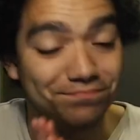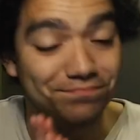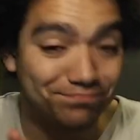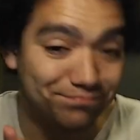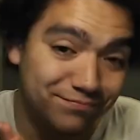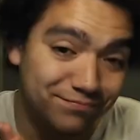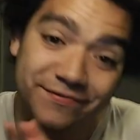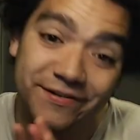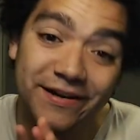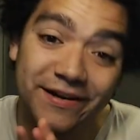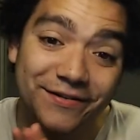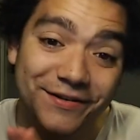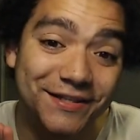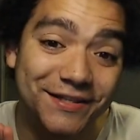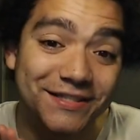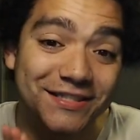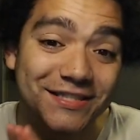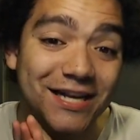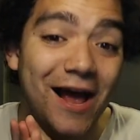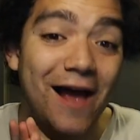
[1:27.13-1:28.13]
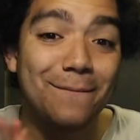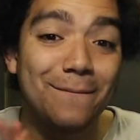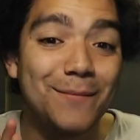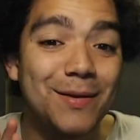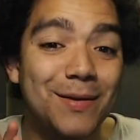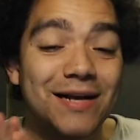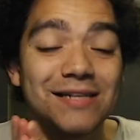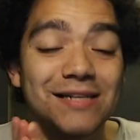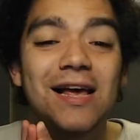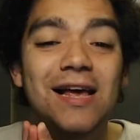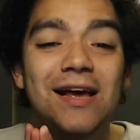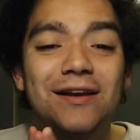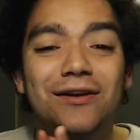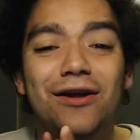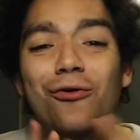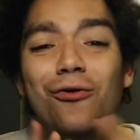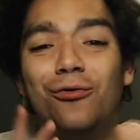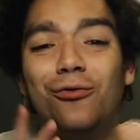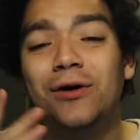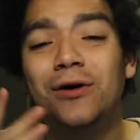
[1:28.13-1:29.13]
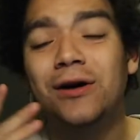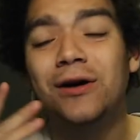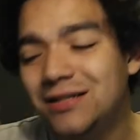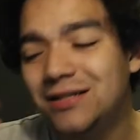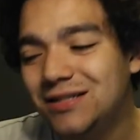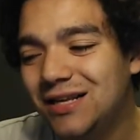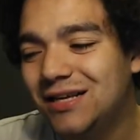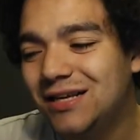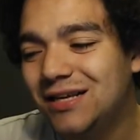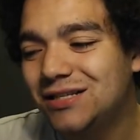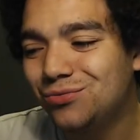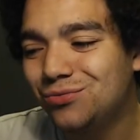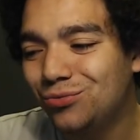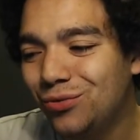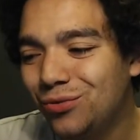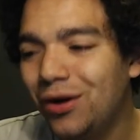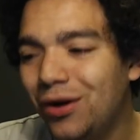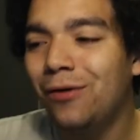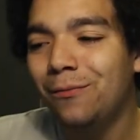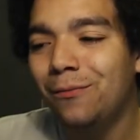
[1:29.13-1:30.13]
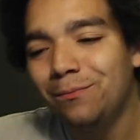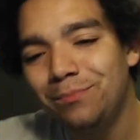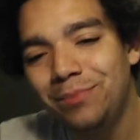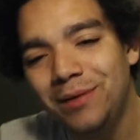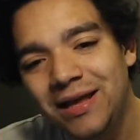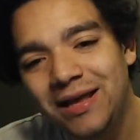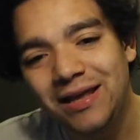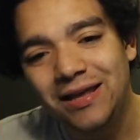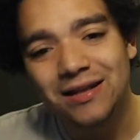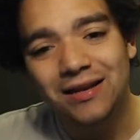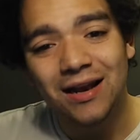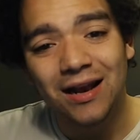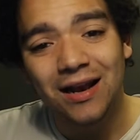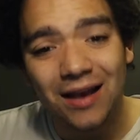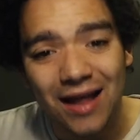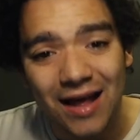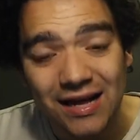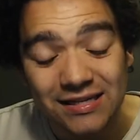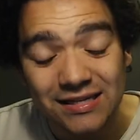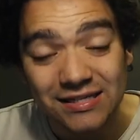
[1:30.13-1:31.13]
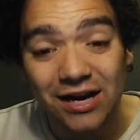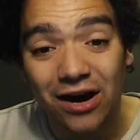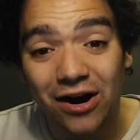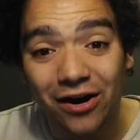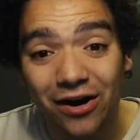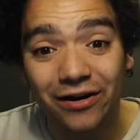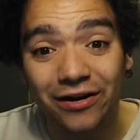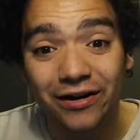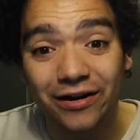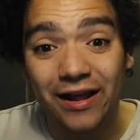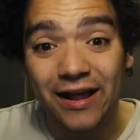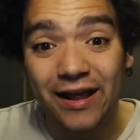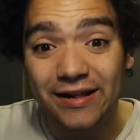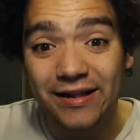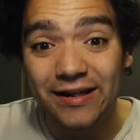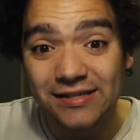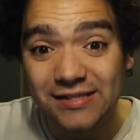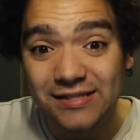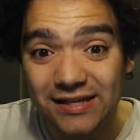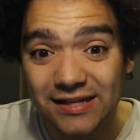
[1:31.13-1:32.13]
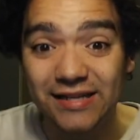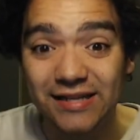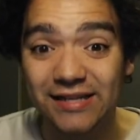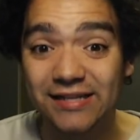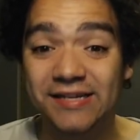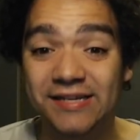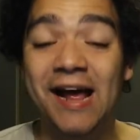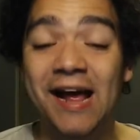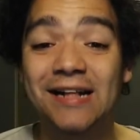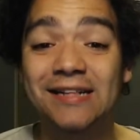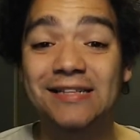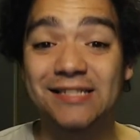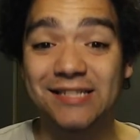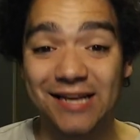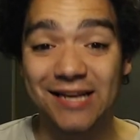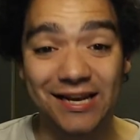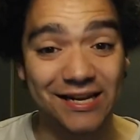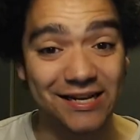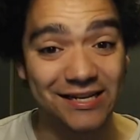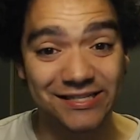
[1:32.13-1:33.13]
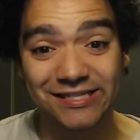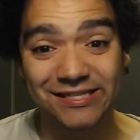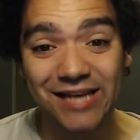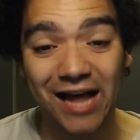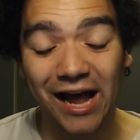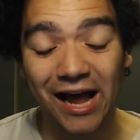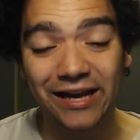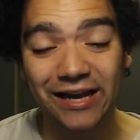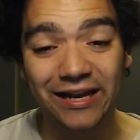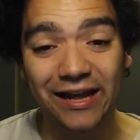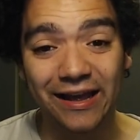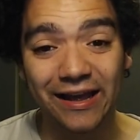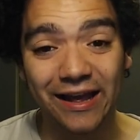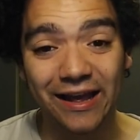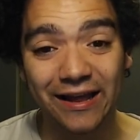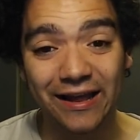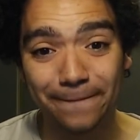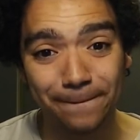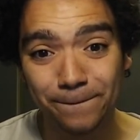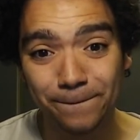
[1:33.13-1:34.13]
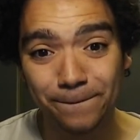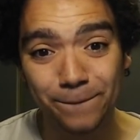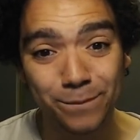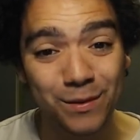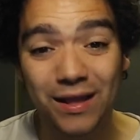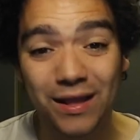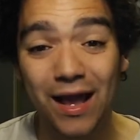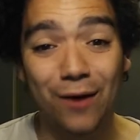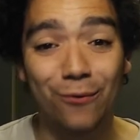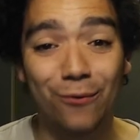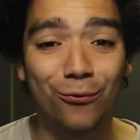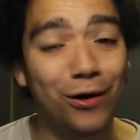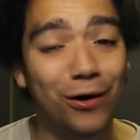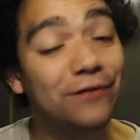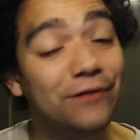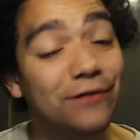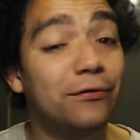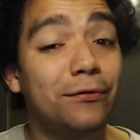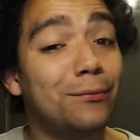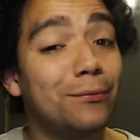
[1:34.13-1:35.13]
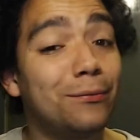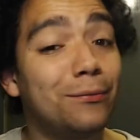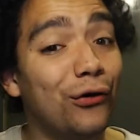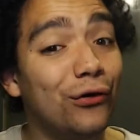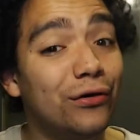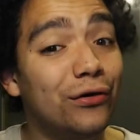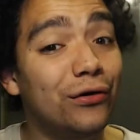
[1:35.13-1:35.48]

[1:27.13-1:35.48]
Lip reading: very excited because I know this will be the last arc, and it's intense and exciting, and can't wait for more.